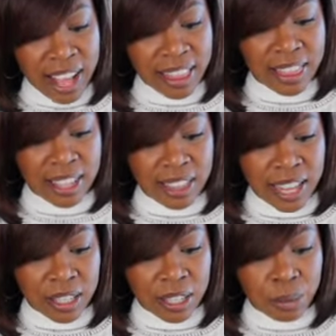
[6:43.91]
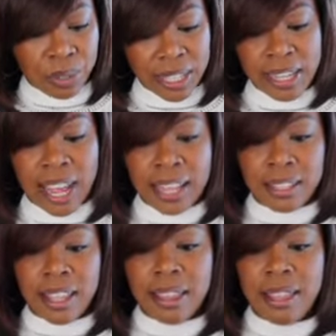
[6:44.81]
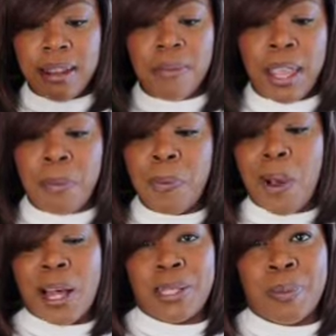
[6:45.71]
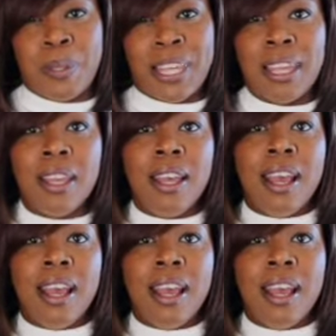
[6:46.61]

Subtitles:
I think that's really nice. And then maybe possibly